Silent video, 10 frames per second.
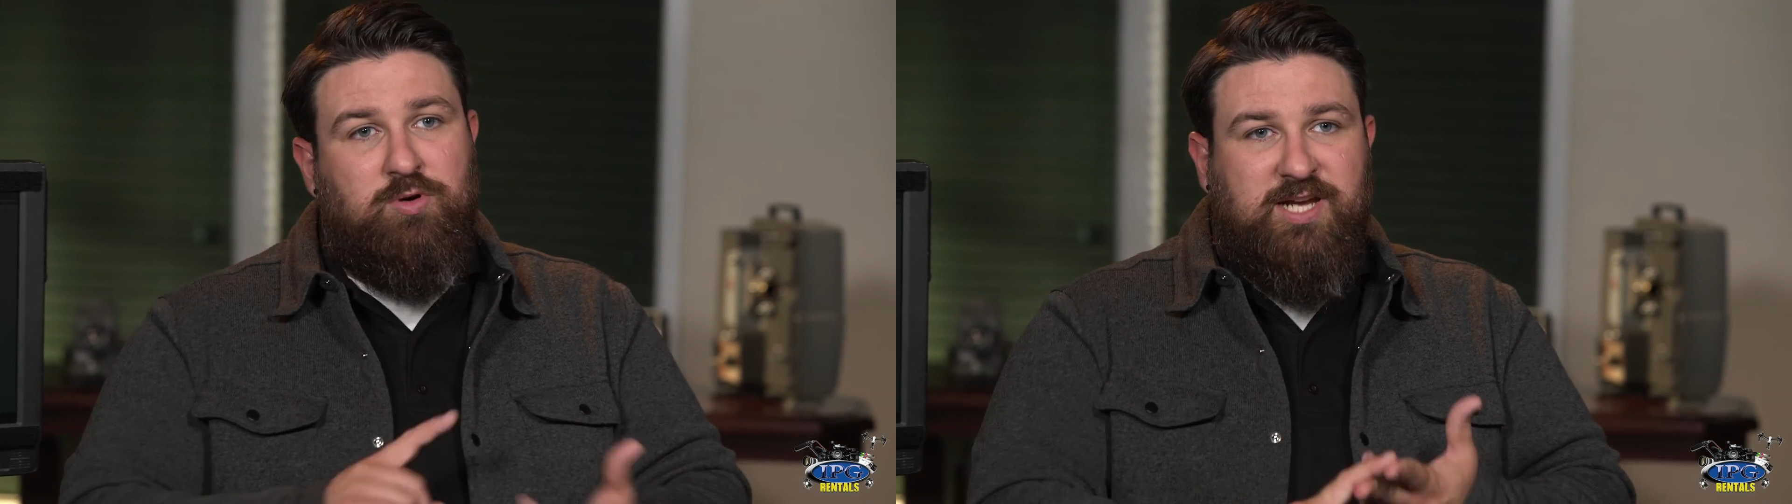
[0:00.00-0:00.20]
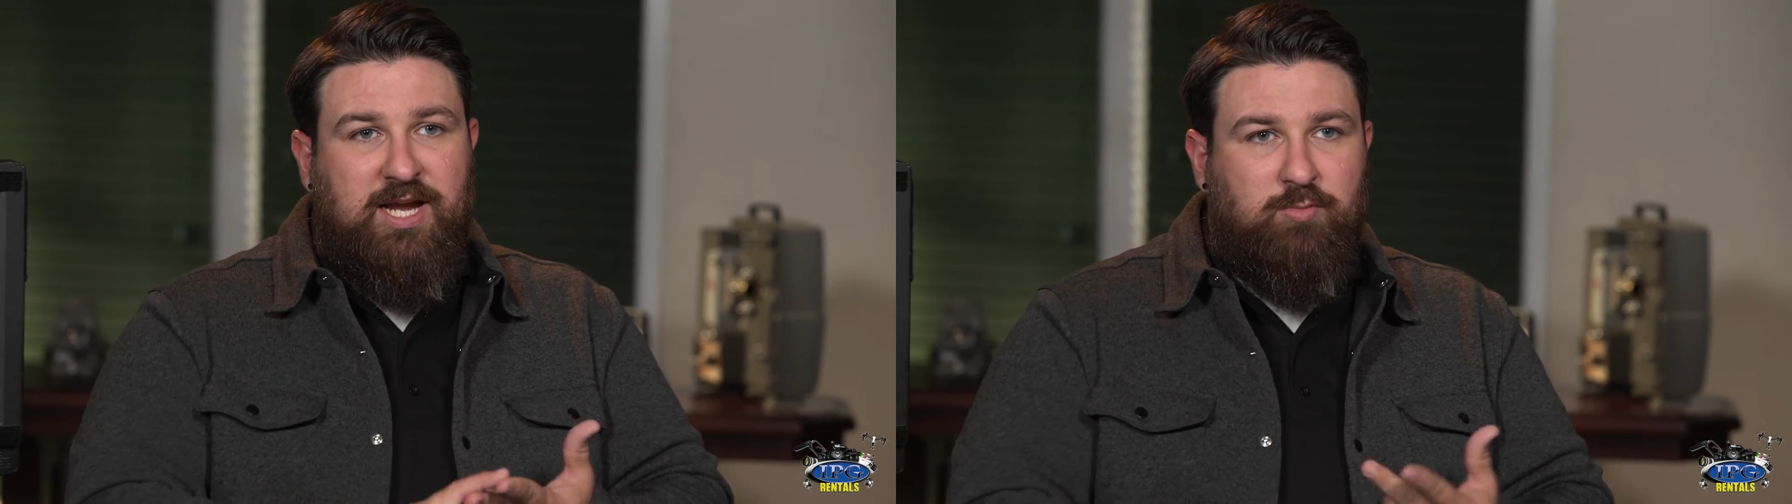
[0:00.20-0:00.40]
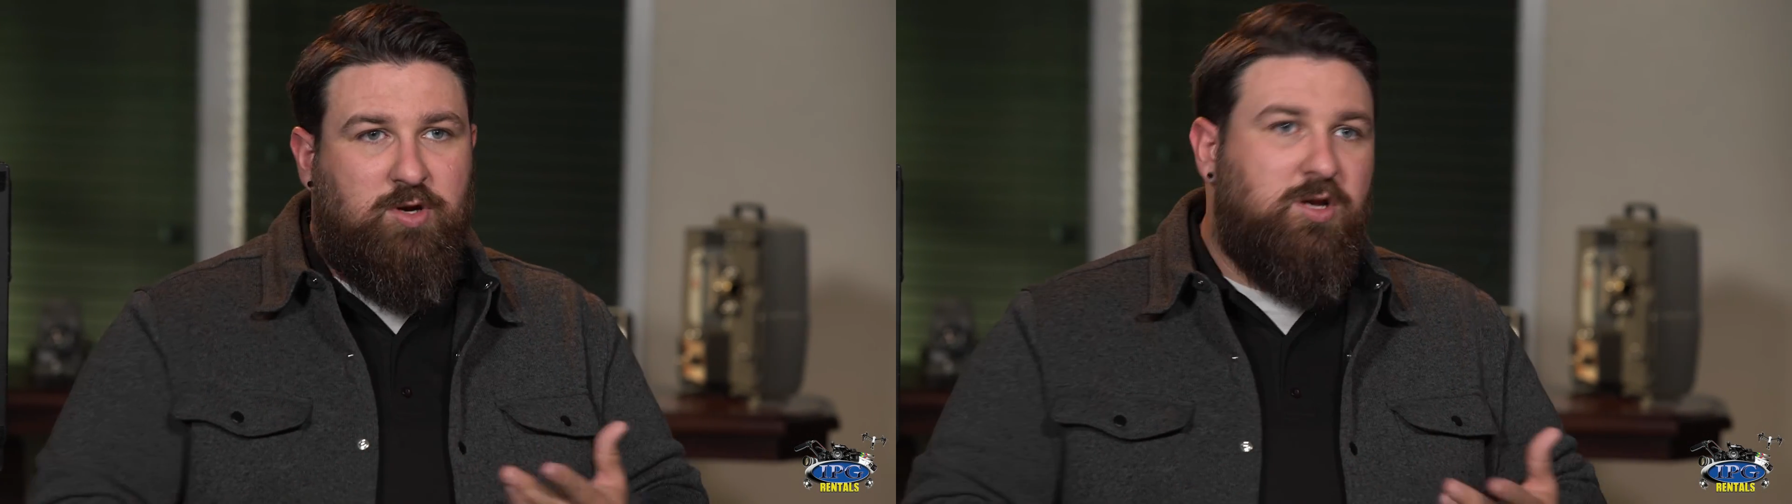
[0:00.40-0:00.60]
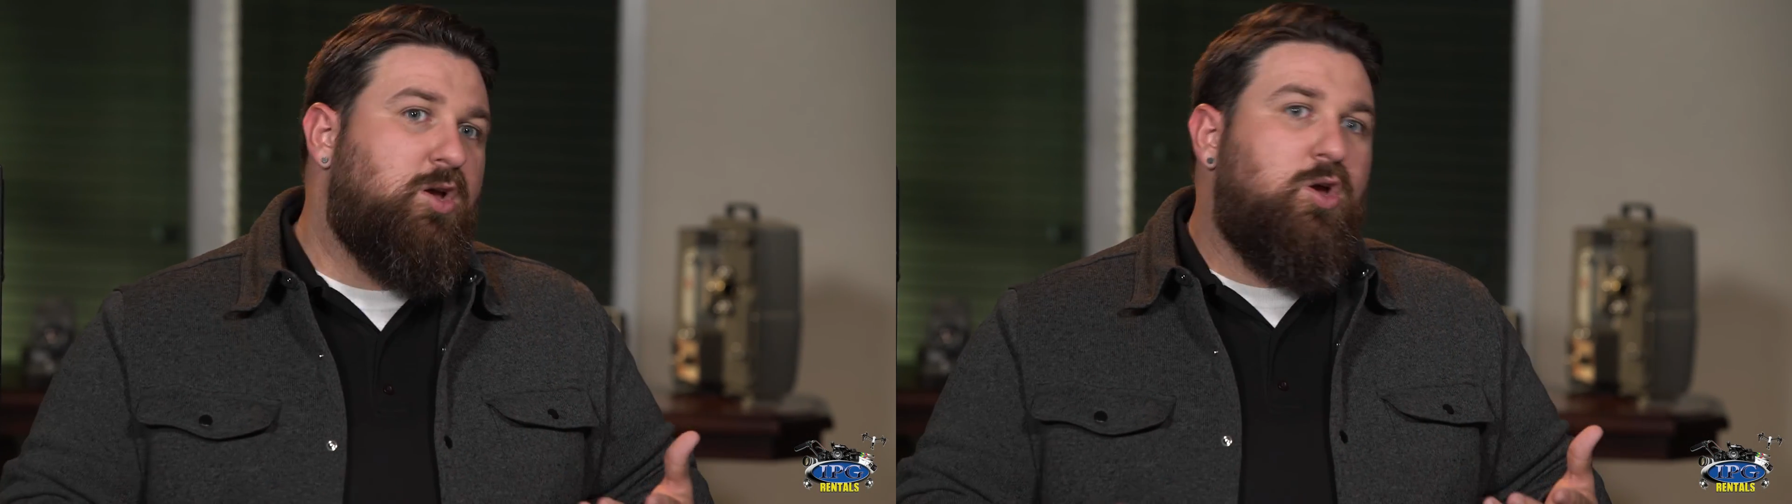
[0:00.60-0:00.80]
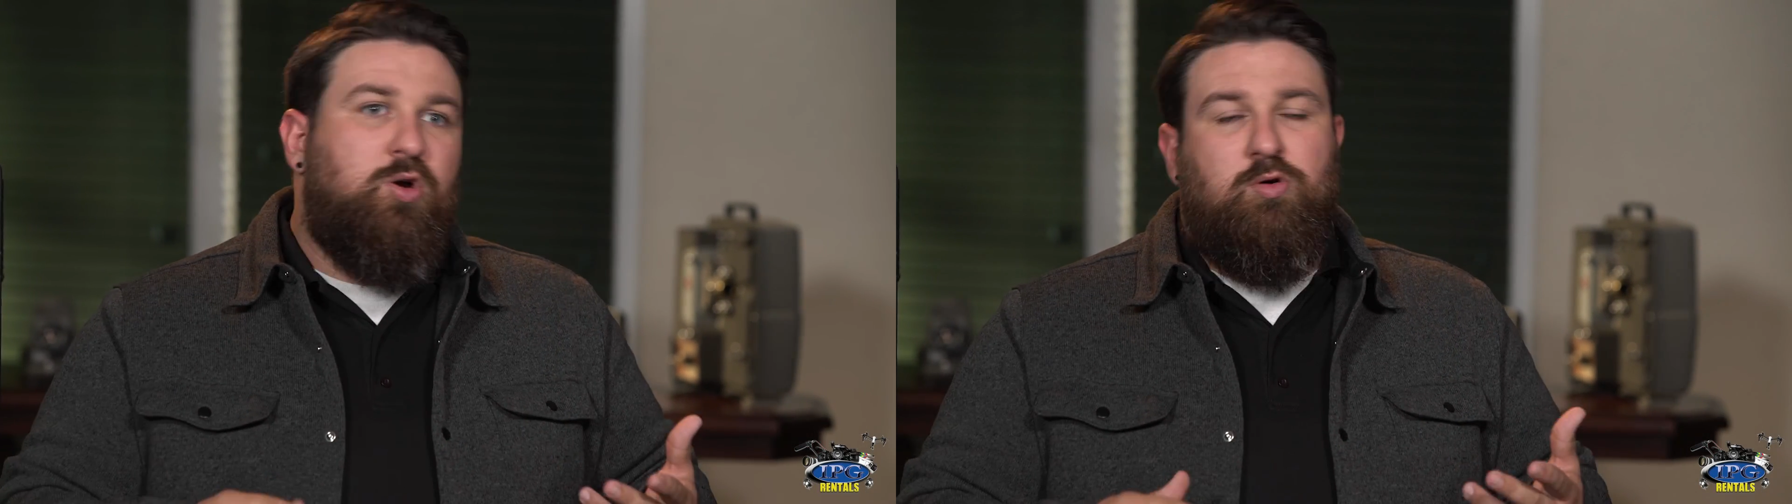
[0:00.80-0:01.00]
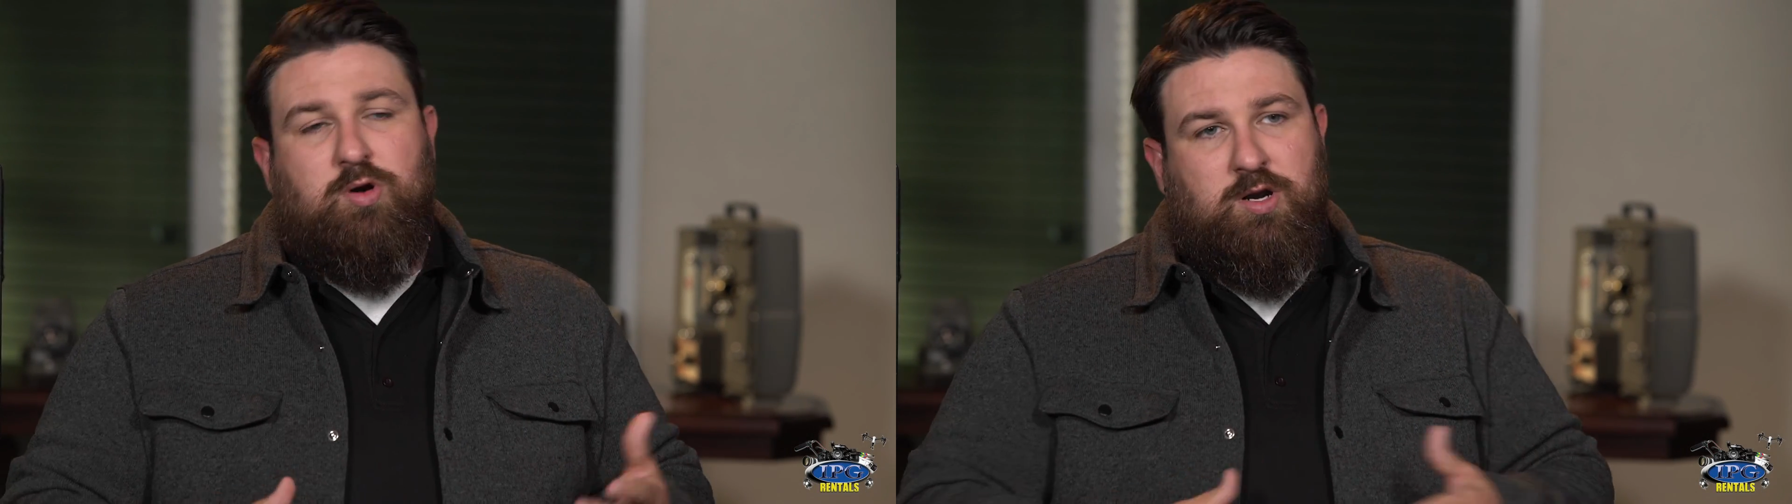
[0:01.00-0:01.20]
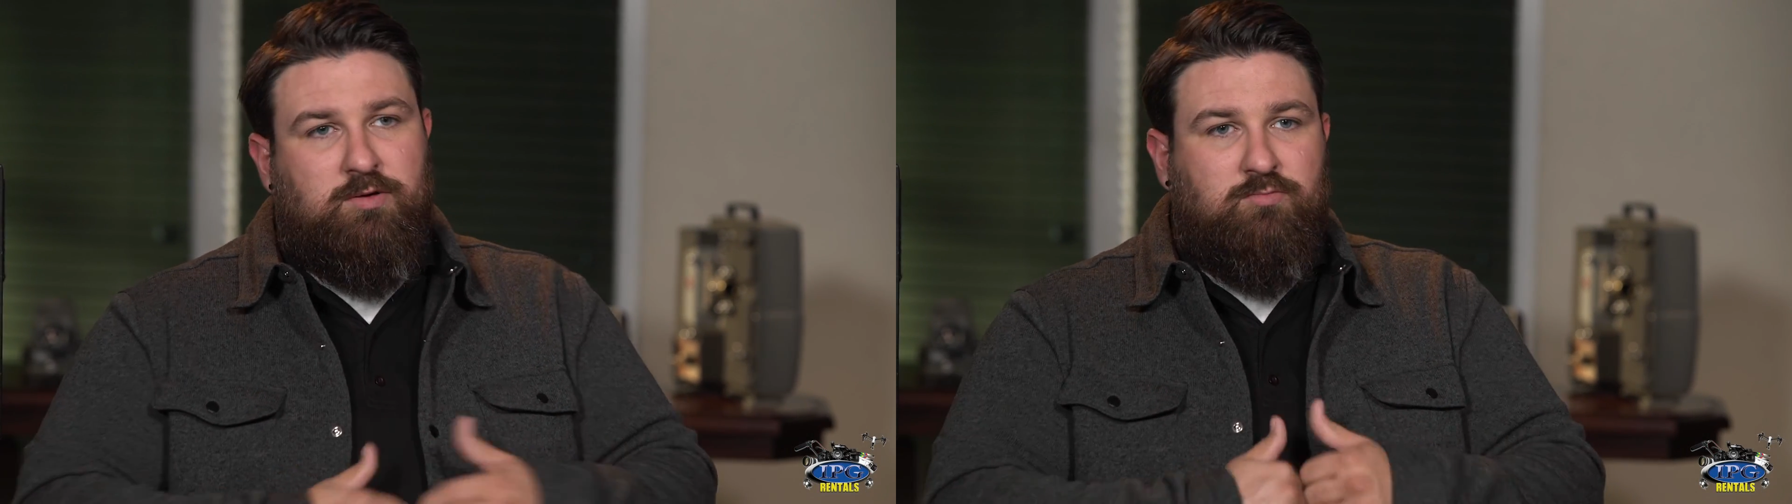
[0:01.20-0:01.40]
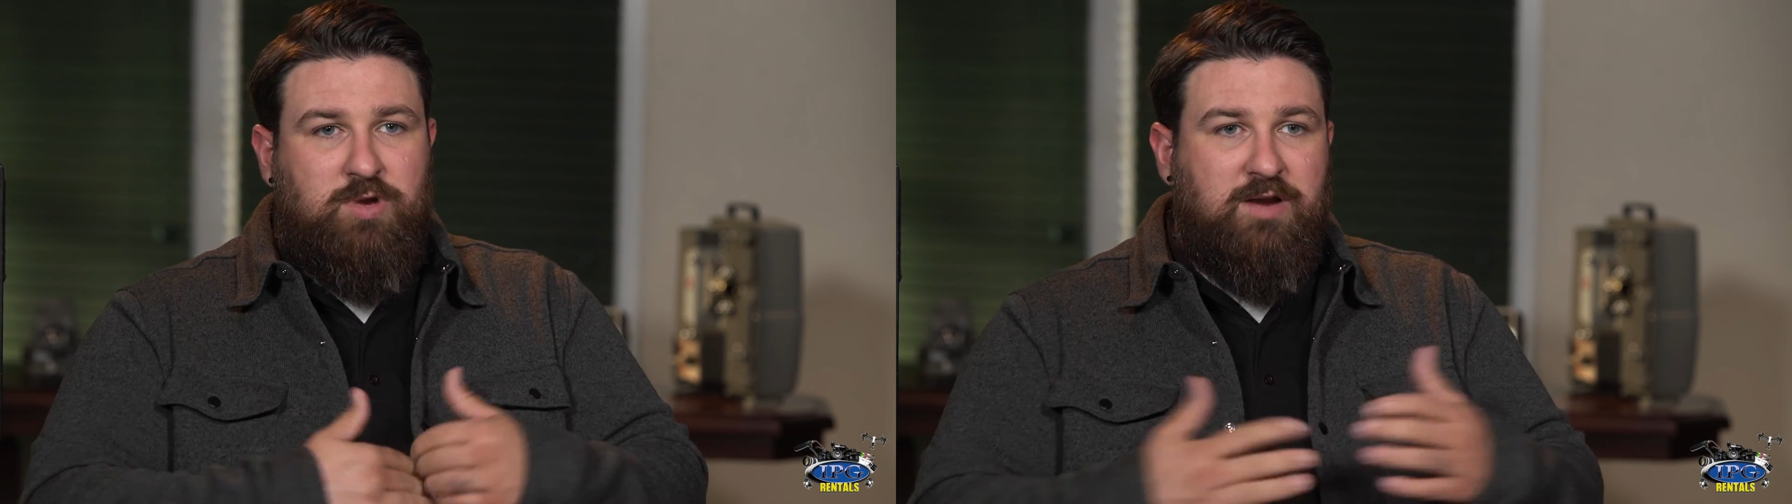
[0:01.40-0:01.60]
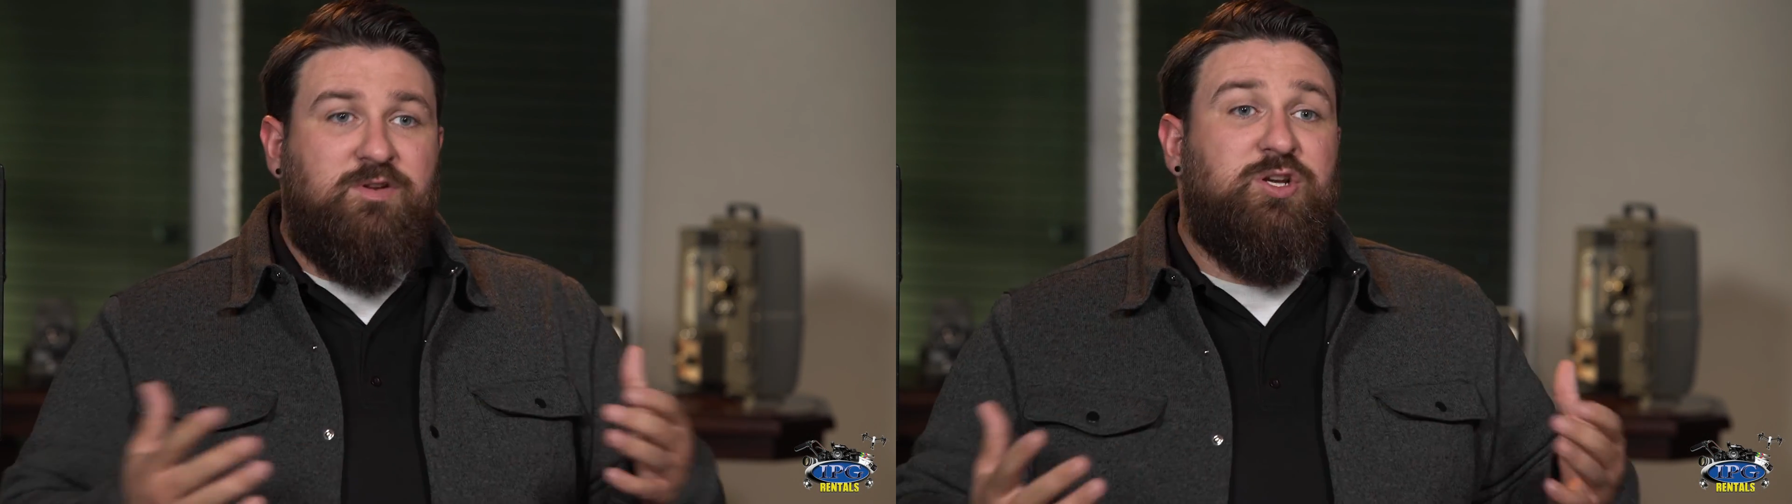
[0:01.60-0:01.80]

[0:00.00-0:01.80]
camera or whatever